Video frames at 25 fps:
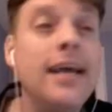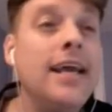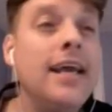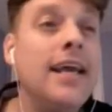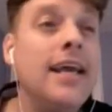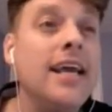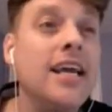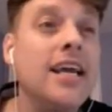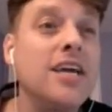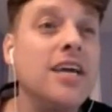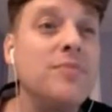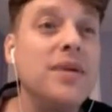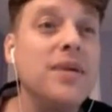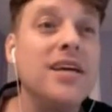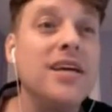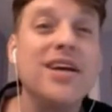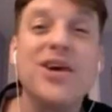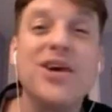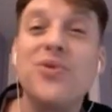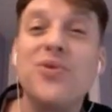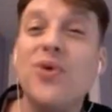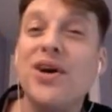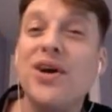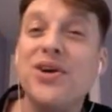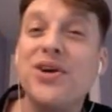it could be an
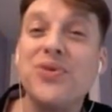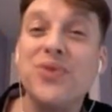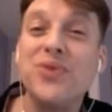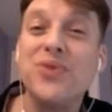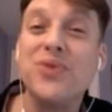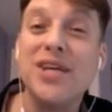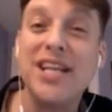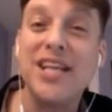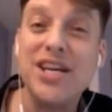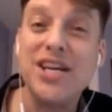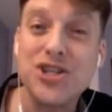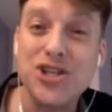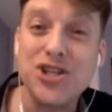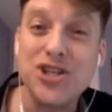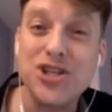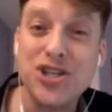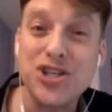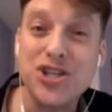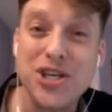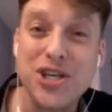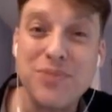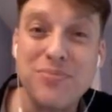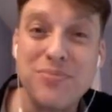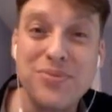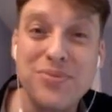unwanted
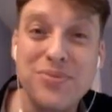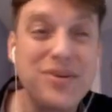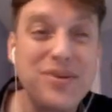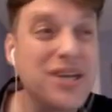relationship.